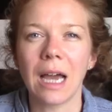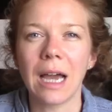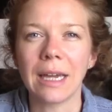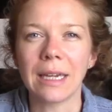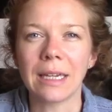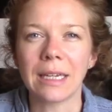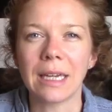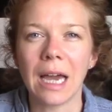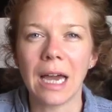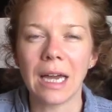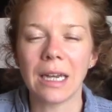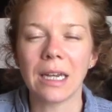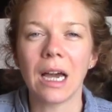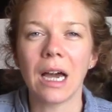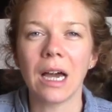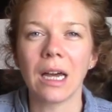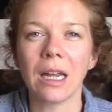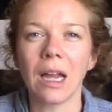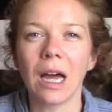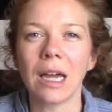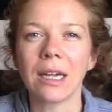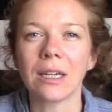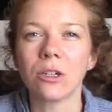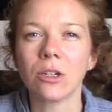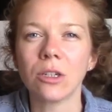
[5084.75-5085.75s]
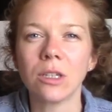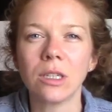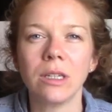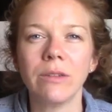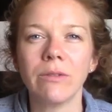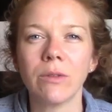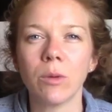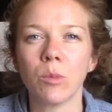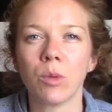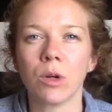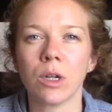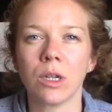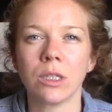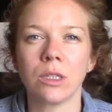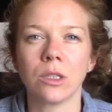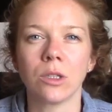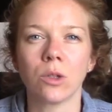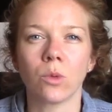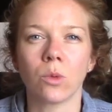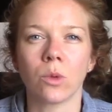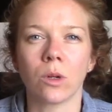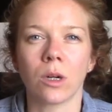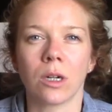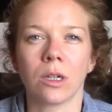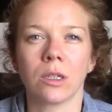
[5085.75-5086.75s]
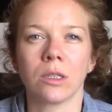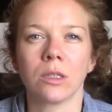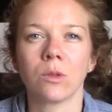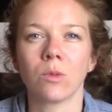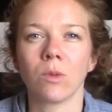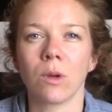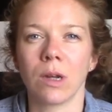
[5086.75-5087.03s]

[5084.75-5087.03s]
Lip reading: I couldn't even put into words